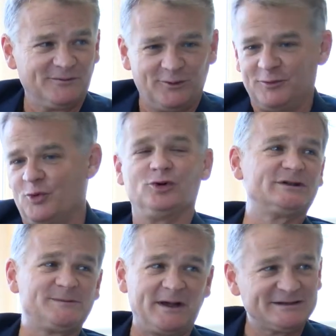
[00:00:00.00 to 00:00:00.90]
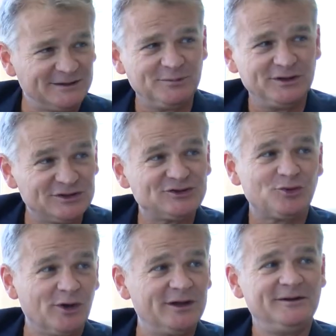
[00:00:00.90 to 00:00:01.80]
where the world has basically been
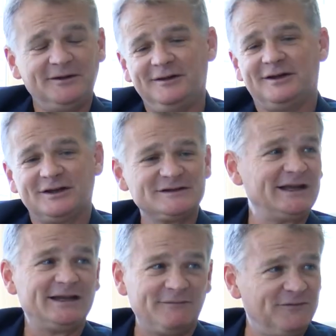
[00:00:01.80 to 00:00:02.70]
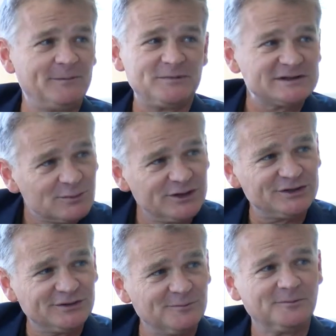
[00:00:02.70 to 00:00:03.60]
destroyed because they did flip the
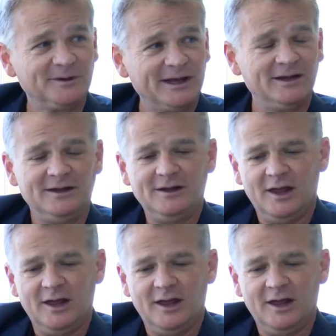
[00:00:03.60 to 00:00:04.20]
switch and and